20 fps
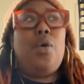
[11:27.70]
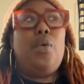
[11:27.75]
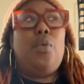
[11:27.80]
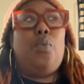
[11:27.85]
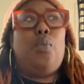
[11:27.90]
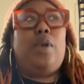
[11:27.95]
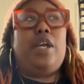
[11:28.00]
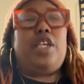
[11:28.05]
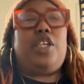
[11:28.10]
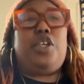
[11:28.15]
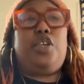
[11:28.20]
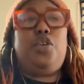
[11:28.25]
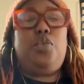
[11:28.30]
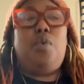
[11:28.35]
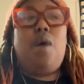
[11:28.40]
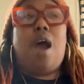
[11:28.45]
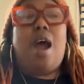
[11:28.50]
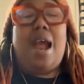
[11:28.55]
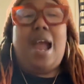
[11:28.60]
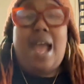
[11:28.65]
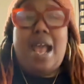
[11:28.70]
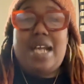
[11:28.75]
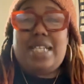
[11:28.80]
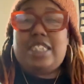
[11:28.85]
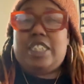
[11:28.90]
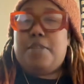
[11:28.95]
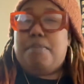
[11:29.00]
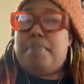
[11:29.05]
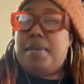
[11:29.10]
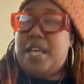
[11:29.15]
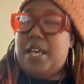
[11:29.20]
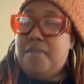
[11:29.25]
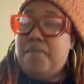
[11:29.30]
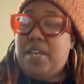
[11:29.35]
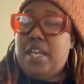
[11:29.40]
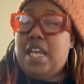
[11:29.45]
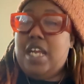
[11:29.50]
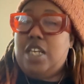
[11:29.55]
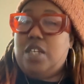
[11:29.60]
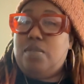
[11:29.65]
when you are asked to
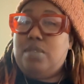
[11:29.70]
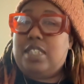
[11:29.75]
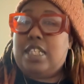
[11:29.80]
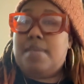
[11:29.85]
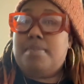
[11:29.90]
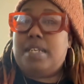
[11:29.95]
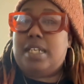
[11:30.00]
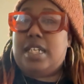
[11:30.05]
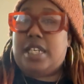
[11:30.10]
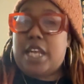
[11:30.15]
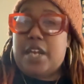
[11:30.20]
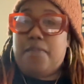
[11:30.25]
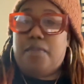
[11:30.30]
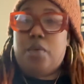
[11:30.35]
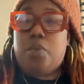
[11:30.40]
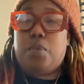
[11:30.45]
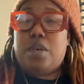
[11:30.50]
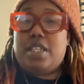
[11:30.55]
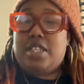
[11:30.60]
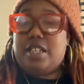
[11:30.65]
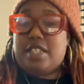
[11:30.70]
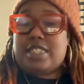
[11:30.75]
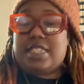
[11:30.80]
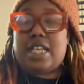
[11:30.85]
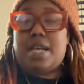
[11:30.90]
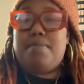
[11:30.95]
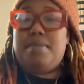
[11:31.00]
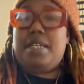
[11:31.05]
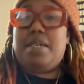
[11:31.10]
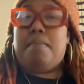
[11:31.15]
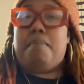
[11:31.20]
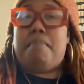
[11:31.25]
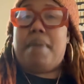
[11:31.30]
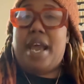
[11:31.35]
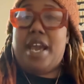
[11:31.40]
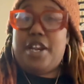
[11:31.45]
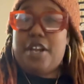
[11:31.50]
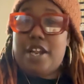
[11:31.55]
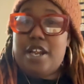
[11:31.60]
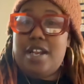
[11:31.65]
pivot and do something different, when there's something
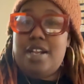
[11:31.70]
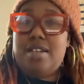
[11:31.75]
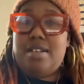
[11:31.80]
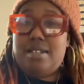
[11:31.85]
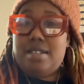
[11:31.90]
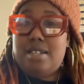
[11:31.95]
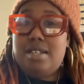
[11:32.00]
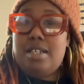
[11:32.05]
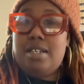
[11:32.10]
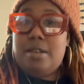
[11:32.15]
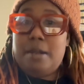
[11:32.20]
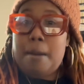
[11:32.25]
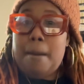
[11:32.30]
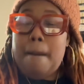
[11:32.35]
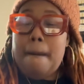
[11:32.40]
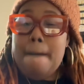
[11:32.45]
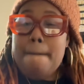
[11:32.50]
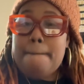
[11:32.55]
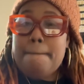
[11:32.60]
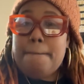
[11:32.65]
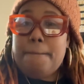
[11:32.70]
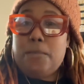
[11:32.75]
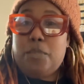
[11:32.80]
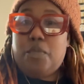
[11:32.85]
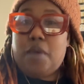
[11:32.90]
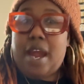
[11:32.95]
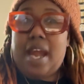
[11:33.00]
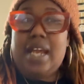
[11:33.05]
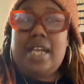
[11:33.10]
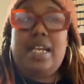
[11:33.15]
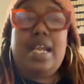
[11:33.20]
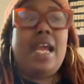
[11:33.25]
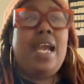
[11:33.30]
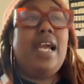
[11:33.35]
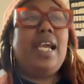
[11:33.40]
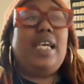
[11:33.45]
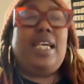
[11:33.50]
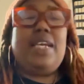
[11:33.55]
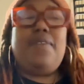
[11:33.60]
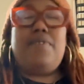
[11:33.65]
better, right?
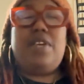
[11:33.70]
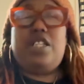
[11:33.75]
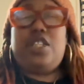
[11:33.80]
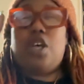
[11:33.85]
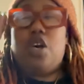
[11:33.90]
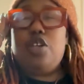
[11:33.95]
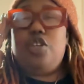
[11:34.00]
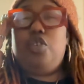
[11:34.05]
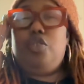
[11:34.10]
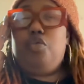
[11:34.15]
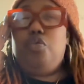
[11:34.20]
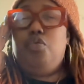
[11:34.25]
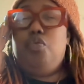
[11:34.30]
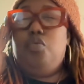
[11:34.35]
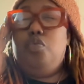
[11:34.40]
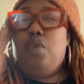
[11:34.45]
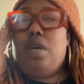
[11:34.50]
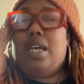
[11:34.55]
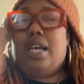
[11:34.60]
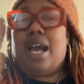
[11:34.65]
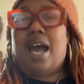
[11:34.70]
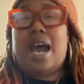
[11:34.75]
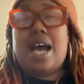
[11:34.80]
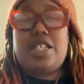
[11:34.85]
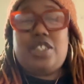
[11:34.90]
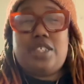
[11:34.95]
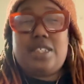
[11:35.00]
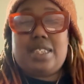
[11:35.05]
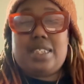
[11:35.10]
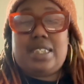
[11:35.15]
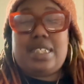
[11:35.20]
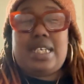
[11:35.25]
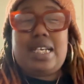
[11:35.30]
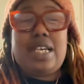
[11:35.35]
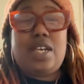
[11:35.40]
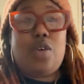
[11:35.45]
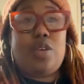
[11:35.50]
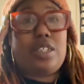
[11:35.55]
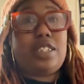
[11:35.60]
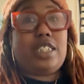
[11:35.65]
Even though you
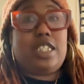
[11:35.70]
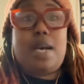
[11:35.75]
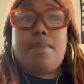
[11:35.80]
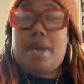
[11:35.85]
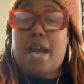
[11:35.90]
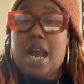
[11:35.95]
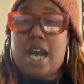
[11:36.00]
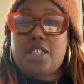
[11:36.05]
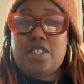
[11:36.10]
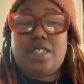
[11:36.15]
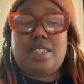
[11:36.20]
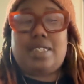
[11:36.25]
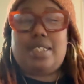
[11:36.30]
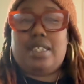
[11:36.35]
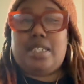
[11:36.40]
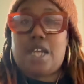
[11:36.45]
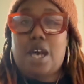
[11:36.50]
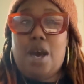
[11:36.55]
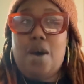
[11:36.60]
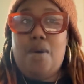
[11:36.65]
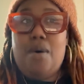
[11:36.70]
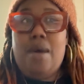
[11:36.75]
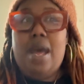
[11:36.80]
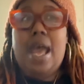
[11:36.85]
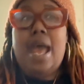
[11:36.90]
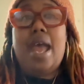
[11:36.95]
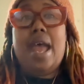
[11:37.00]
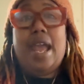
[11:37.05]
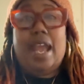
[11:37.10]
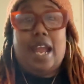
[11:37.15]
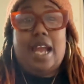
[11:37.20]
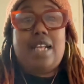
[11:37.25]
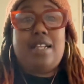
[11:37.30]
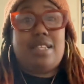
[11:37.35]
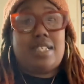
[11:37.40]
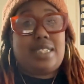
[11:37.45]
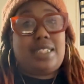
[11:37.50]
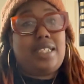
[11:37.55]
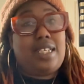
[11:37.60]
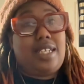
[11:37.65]
consciously or subconsciously know, hey,
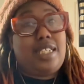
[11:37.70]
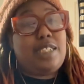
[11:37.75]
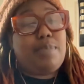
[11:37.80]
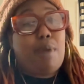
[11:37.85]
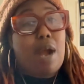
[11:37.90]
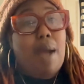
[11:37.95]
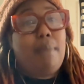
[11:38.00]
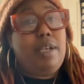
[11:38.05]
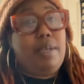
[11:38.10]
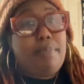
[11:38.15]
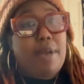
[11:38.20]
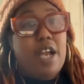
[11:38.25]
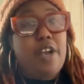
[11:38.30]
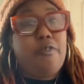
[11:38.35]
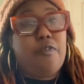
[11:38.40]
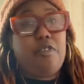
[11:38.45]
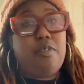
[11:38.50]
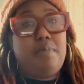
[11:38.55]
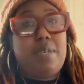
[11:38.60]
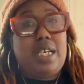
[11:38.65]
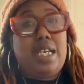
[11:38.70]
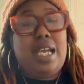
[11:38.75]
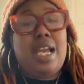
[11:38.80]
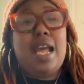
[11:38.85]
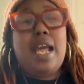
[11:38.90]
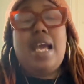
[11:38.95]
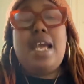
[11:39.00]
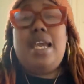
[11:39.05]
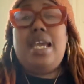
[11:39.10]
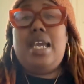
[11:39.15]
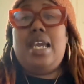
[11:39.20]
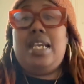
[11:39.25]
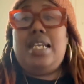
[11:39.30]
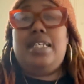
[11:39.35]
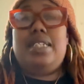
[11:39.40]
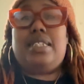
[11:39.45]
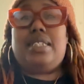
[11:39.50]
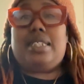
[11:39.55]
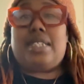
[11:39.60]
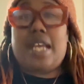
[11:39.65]
this thing is probably better for me, it
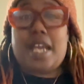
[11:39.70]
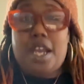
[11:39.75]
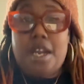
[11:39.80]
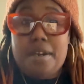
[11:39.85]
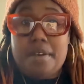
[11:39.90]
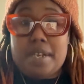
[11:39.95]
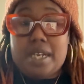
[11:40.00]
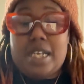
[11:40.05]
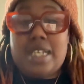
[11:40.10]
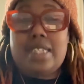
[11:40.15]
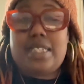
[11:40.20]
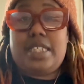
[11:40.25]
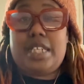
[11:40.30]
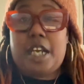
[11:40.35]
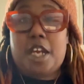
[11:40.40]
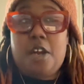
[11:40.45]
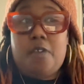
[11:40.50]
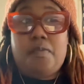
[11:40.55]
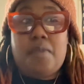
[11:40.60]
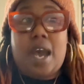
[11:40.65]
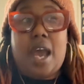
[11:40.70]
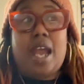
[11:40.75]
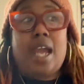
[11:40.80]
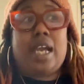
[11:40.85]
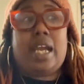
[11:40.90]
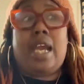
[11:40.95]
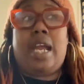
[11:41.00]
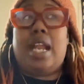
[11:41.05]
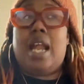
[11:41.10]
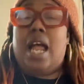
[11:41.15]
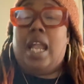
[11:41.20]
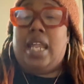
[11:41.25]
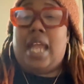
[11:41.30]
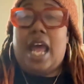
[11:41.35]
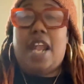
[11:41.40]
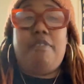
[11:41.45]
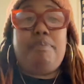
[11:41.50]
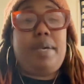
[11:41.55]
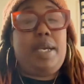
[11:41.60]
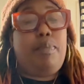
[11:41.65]
is scary, it's terrifying, and a
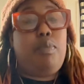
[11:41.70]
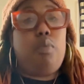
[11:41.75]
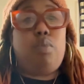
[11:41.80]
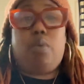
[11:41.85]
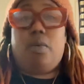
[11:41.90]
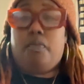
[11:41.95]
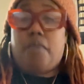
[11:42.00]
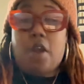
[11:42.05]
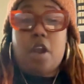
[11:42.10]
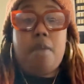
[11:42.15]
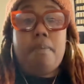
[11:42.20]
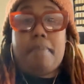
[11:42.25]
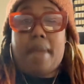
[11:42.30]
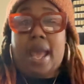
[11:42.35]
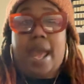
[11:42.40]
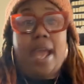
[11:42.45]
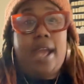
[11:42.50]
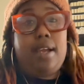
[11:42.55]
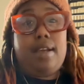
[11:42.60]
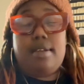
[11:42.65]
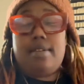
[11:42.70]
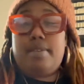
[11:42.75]
lot of people revert back